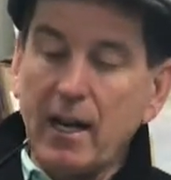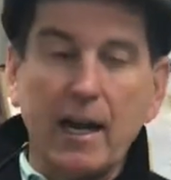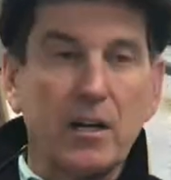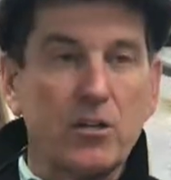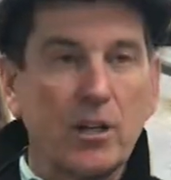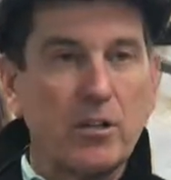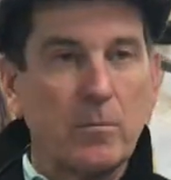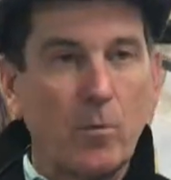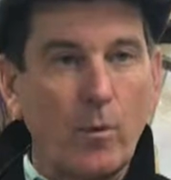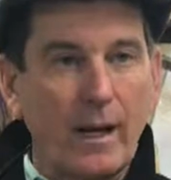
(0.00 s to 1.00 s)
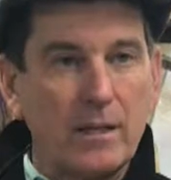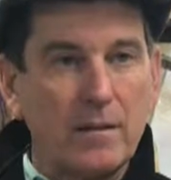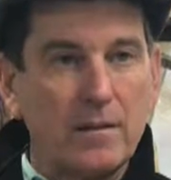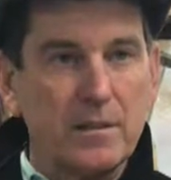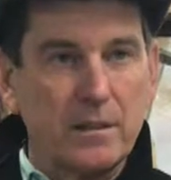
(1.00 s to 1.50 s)
an adjustable weight
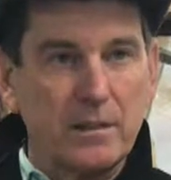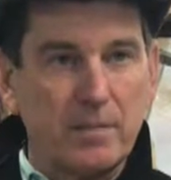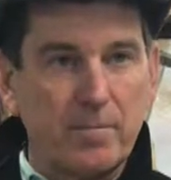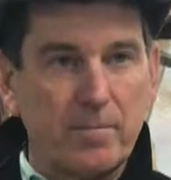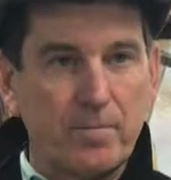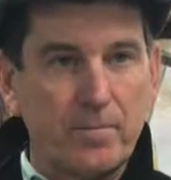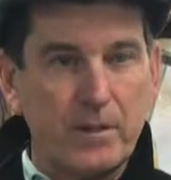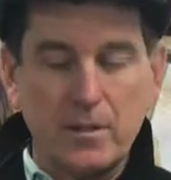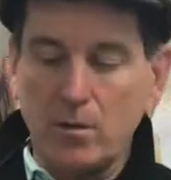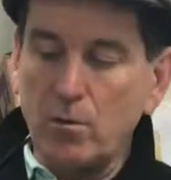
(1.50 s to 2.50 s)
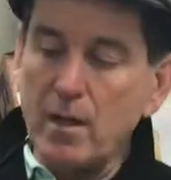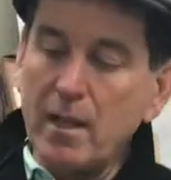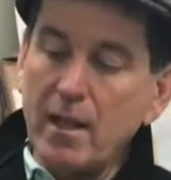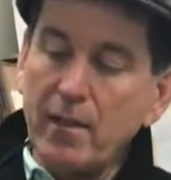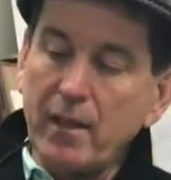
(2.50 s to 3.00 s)
system. So
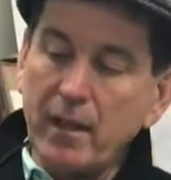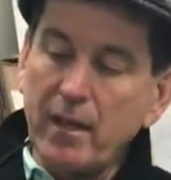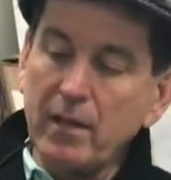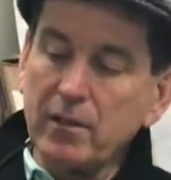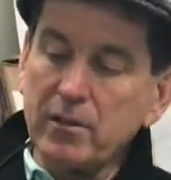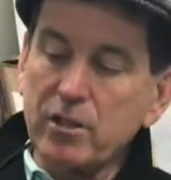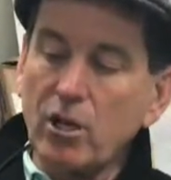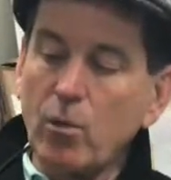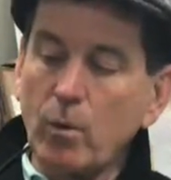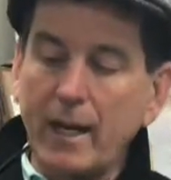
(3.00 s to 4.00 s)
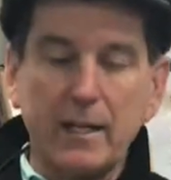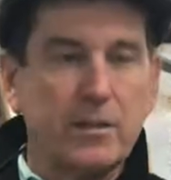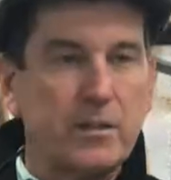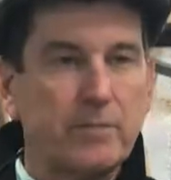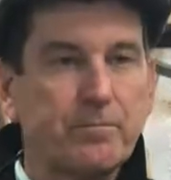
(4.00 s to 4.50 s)
the heel and toe
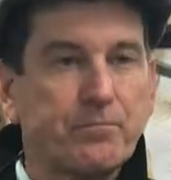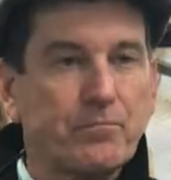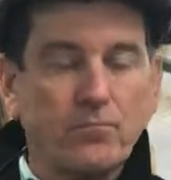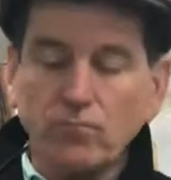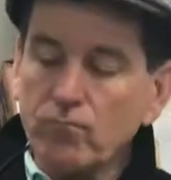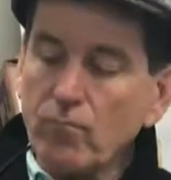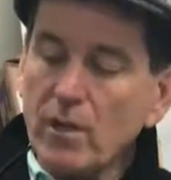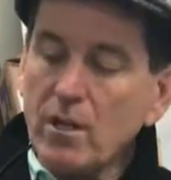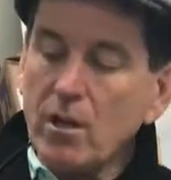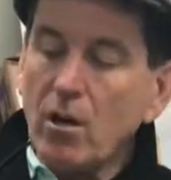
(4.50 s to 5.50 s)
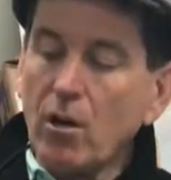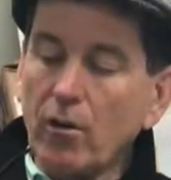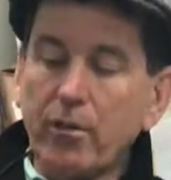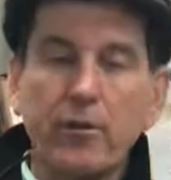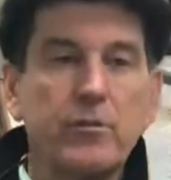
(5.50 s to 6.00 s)
weights
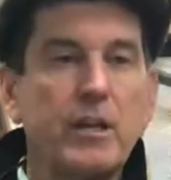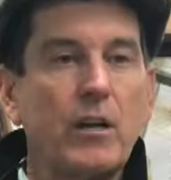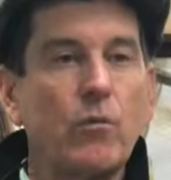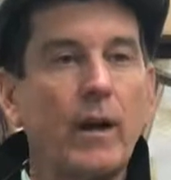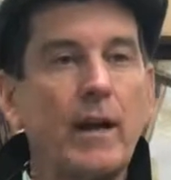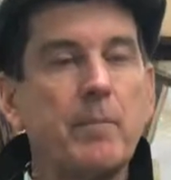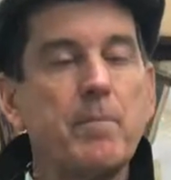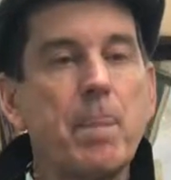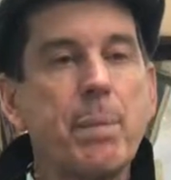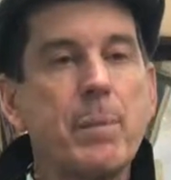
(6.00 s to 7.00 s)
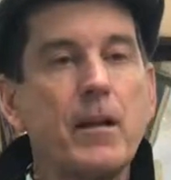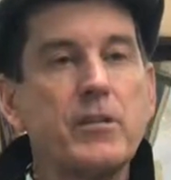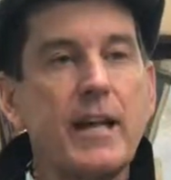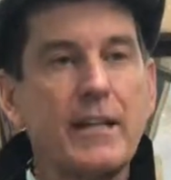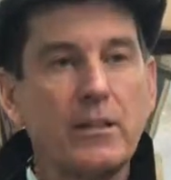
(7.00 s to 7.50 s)
are 13 gram
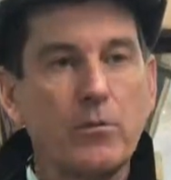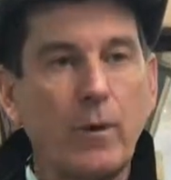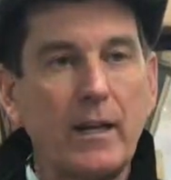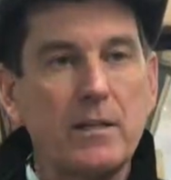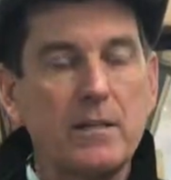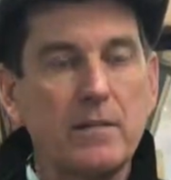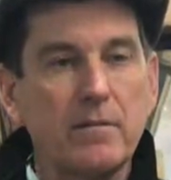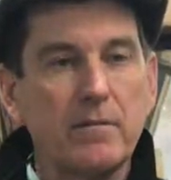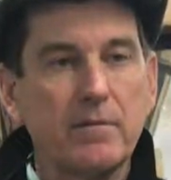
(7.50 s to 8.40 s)
stainless weights.